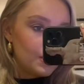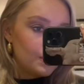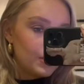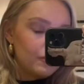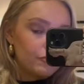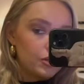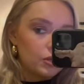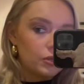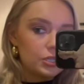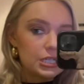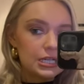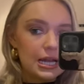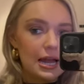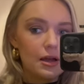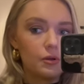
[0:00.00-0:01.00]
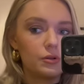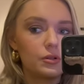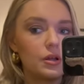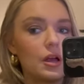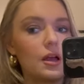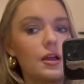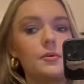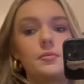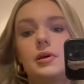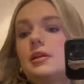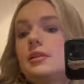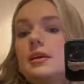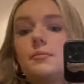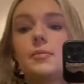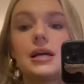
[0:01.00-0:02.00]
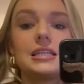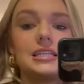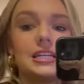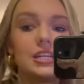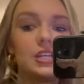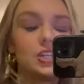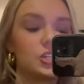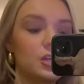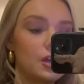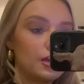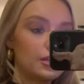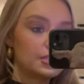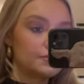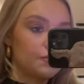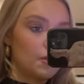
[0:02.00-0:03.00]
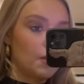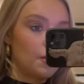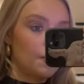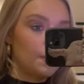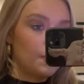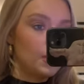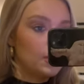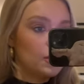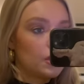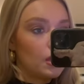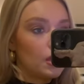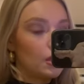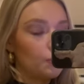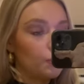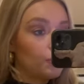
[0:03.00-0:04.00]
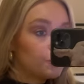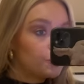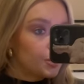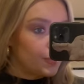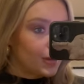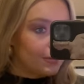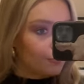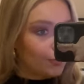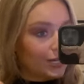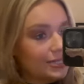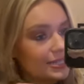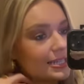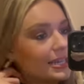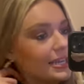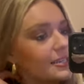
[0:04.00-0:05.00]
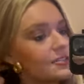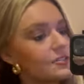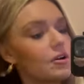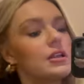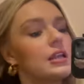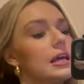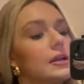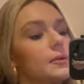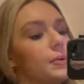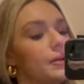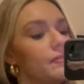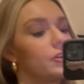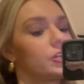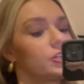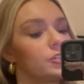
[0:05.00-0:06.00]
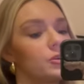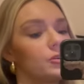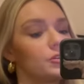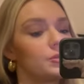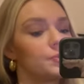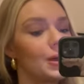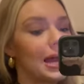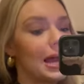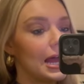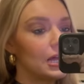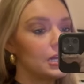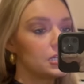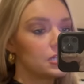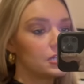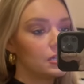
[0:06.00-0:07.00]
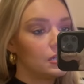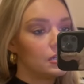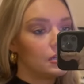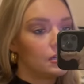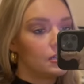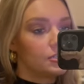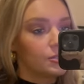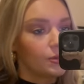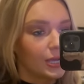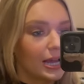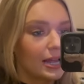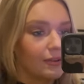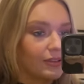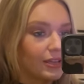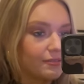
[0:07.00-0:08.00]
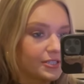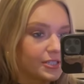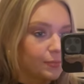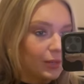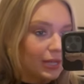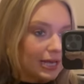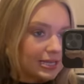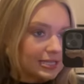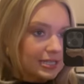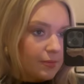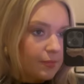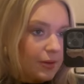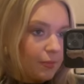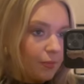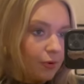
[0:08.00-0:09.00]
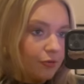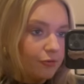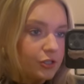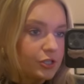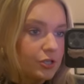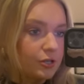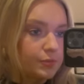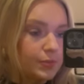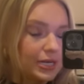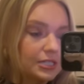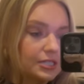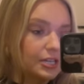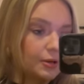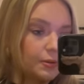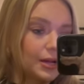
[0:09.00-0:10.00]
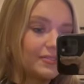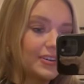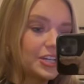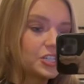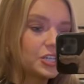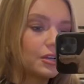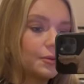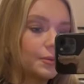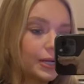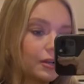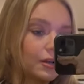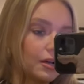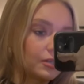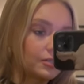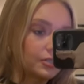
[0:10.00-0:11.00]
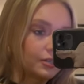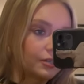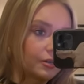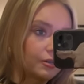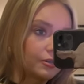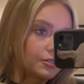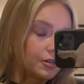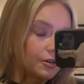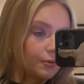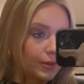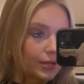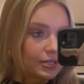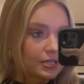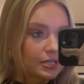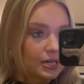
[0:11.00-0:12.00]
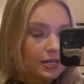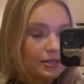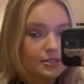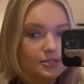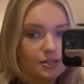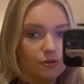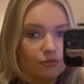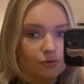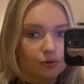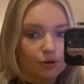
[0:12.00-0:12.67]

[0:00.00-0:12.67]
bit of an oldie now, um, and then my t-shirt is from Wardrobe N Y C. It's got like a bit of a shoulder pad, so it kind of gives the blazer a bit more of a shoulder pad too. I've actually got my cardigan on. I don't know whether to take this off or